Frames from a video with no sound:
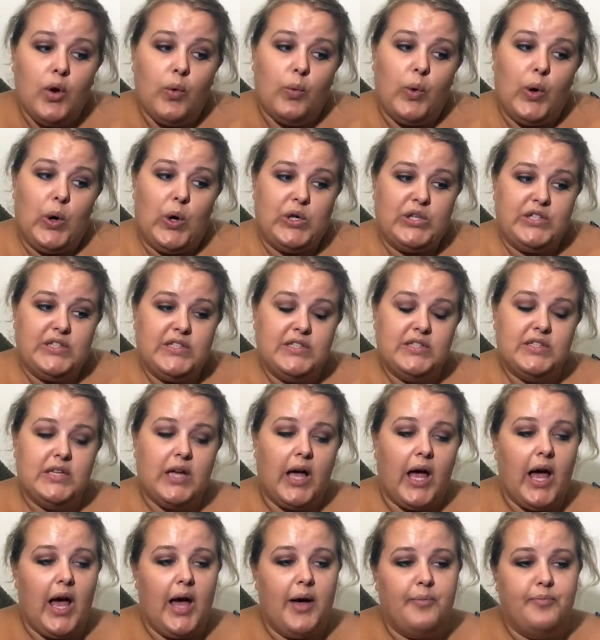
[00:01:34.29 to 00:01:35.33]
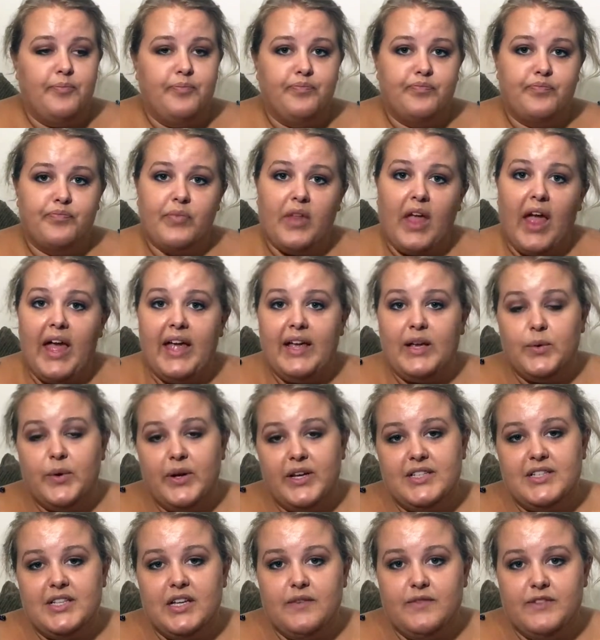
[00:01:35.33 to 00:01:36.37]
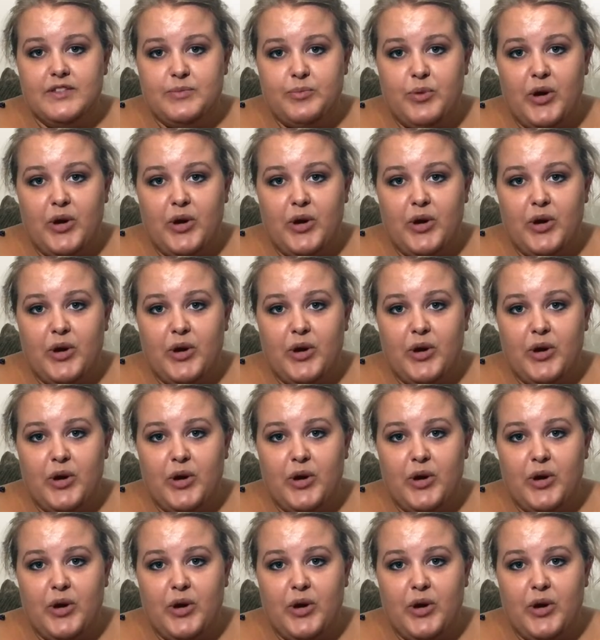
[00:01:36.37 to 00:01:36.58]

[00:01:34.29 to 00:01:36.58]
was a quick service